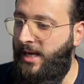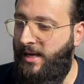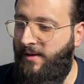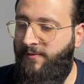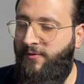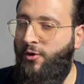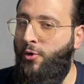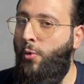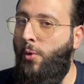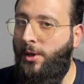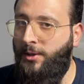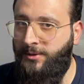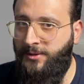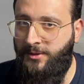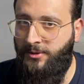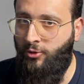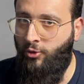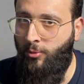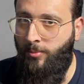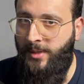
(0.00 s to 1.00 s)
if you
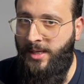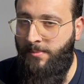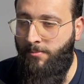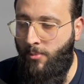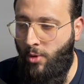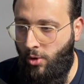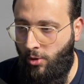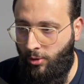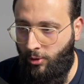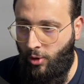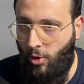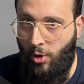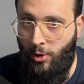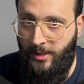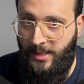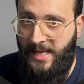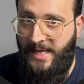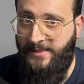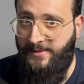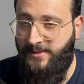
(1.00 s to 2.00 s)
want it to be more or
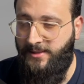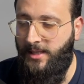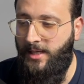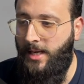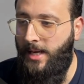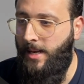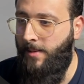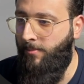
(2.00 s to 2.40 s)
less.